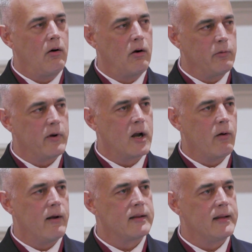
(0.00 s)
are the
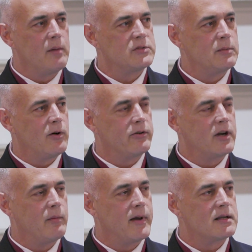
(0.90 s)
recurring themes in
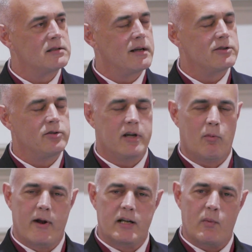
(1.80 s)
military medicine. And so you
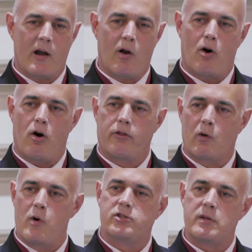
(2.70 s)
can bring to bear all
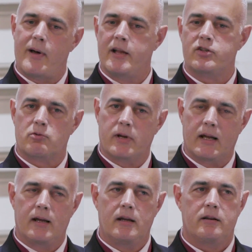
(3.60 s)
the quotes about history.